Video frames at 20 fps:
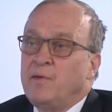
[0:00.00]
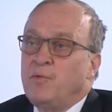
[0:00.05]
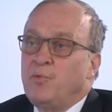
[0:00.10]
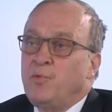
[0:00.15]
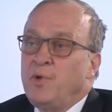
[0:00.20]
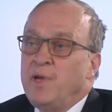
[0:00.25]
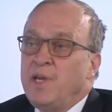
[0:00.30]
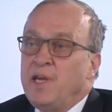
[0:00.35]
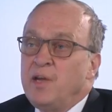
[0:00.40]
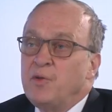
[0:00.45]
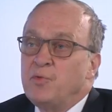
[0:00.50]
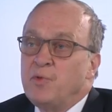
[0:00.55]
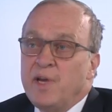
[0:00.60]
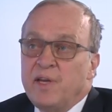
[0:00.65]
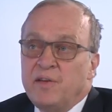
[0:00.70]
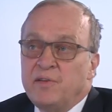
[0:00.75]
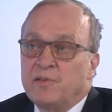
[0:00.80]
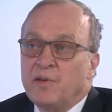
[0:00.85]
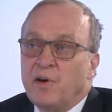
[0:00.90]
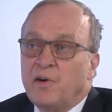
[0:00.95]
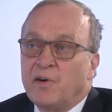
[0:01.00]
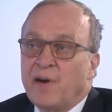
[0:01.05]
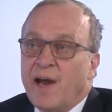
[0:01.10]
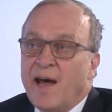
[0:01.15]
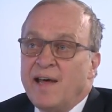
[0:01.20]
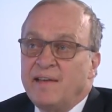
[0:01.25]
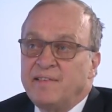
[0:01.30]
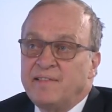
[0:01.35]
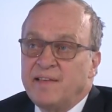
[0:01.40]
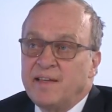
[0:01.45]
We raised our
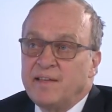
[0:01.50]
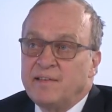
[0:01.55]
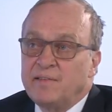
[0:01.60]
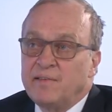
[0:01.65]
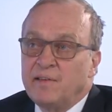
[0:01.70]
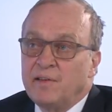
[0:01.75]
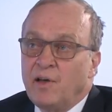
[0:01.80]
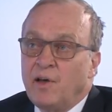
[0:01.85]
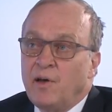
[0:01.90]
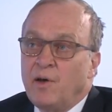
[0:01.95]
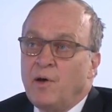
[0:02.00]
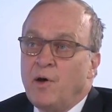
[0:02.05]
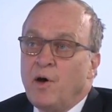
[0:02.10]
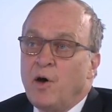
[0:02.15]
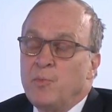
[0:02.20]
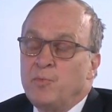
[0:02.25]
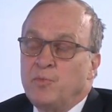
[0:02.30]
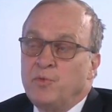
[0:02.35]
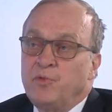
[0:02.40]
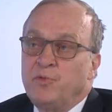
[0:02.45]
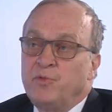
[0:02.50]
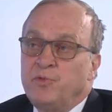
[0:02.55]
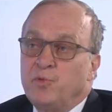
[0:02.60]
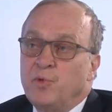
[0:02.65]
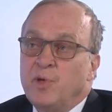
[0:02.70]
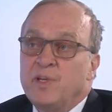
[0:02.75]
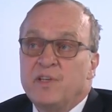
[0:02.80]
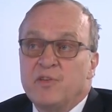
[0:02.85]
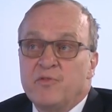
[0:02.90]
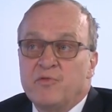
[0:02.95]
assets up to
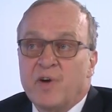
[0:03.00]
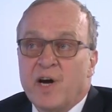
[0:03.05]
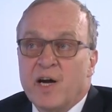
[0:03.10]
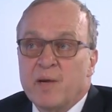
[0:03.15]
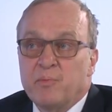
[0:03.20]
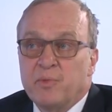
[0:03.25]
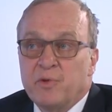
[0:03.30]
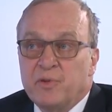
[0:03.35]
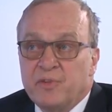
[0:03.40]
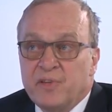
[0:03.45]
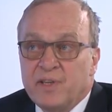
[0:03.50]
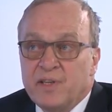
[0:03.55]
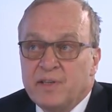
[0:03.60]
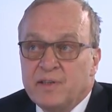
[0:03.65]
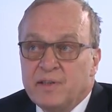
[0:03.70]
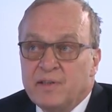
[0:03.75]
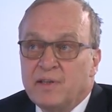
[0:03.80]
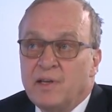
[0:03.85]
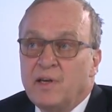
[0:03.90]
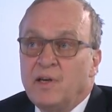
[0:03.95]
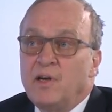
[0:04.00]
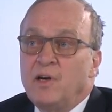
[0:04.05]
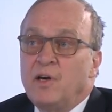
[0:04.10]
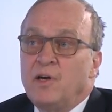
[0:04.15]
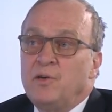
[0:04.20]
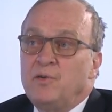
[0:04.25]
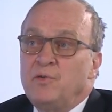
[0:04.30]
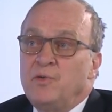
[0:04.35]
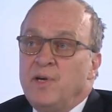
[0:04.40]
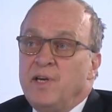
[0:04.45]
25%,
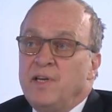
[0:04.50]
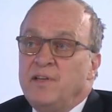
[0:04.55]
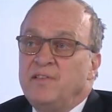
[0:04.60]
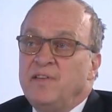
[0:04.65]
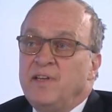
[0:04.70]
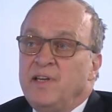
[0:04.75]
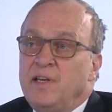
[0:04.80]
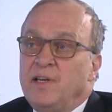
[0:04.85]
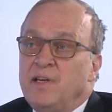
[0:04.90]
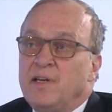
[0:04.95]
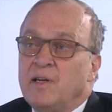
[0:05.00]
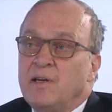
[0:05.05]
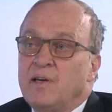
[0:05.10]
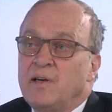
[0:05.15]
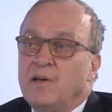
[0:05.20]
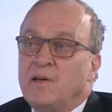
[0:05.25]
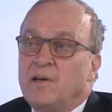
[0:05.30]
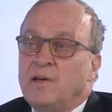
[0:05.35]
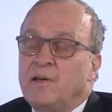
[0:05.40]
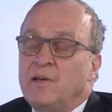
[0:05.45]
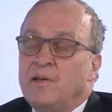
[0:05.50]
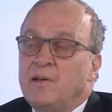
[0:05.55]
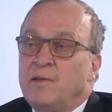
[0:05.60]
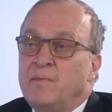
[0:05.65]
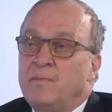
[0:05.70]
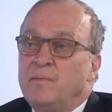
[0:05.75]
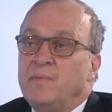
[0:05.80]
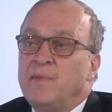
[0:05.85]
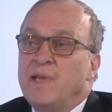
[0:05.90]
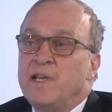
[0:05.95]
raising
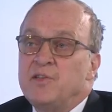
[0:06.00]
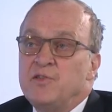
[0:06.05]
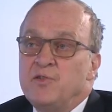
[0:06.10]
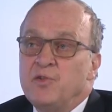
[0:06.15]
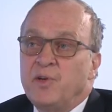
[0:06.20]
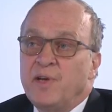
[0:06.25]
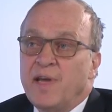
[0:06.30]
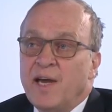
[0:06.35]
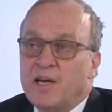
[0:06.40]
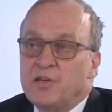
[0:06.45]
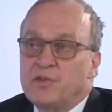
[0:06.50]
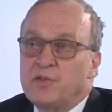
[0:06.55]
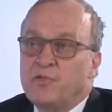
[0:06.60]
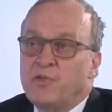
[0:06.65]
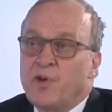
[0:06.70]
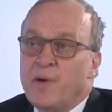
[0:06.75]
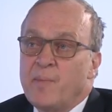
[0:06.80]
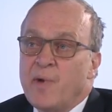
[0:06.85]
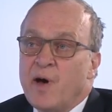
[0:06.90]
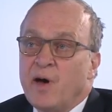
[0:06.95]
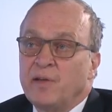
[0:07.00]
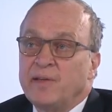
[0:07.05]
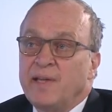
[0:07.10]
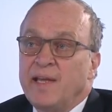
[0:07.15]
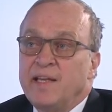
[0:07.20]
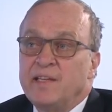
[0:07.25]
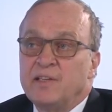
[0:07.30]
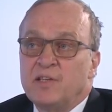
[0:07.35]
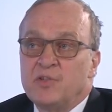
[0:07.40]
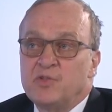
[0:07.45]
net new cash of about
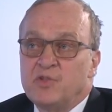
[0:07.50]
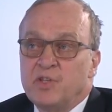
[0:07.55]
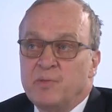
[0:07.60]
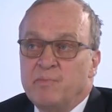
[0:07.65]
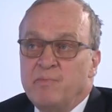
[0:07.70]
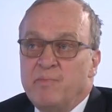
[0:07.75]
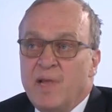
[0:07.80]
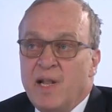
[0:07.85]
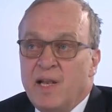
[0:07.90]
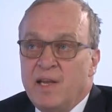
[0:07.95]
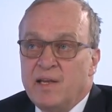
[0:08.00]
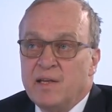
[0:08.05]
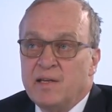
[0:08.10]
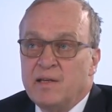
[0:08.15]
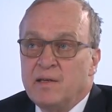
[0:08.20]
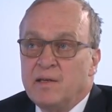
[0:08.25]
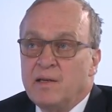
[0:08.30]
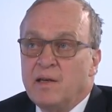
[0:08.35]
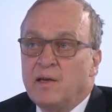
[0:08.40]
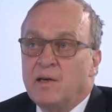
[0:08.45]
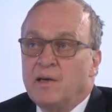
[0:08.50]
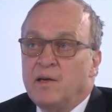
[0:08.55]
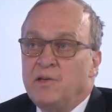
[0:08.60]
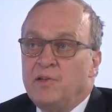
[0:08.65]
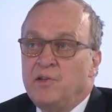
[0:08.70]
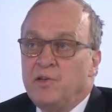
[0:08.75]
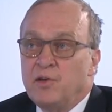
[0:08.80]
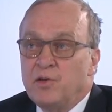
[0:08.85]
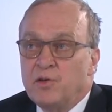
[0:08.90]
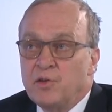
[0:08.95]
800 million
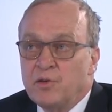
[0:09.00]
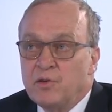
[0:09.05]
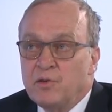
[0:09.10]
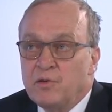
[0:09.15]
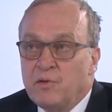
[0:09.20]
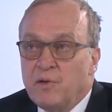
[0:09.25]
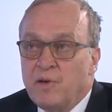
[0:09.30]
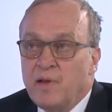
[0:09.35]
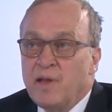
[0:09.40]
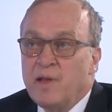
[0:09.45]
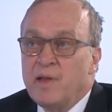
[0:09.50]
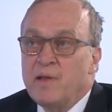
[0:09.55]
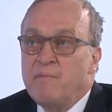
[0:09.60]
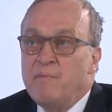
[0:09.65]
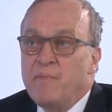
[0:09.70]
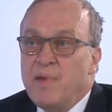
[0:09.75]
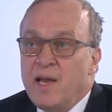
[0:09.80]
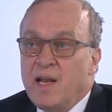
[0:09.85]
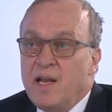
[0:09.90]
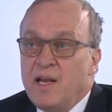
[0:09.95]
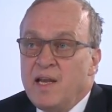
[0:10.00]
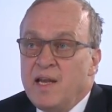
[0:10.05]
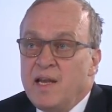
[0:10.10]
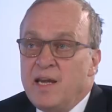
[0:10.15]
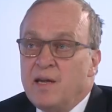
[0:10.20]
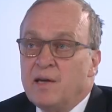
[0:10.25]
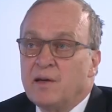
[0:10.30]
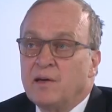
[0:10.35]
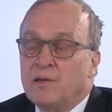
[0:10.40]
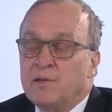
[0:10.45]
euro,
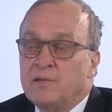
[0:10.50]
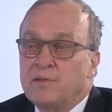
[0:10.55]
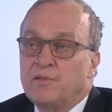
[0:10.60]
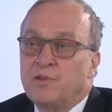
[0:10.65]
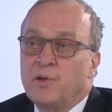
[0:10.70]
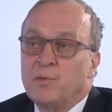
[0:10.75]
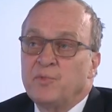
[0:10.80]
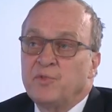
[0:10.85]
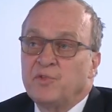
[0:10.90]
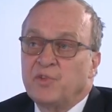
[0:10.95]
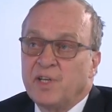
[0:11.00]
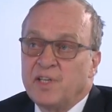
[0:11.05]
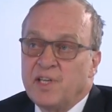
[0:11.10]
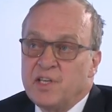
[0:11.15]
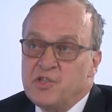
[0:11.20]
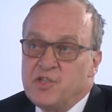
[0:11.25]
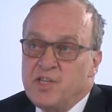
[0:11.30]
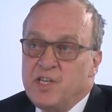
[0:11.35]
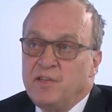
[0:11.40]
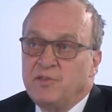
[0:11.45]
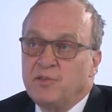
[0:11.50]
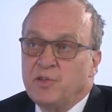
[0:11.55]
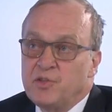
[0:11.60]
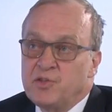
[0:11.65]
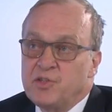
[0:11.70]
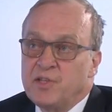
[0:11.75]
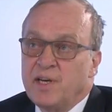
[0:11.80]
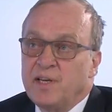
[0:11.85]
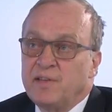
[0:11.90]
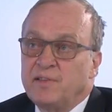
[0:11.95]
mainly on some strategies
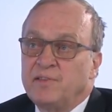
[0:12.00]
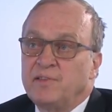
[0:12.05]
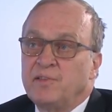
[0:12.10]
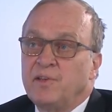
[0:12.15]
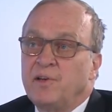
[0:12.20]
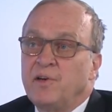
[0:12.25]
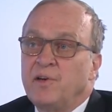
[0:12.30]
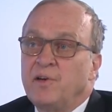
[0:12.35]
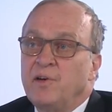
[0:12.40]
such as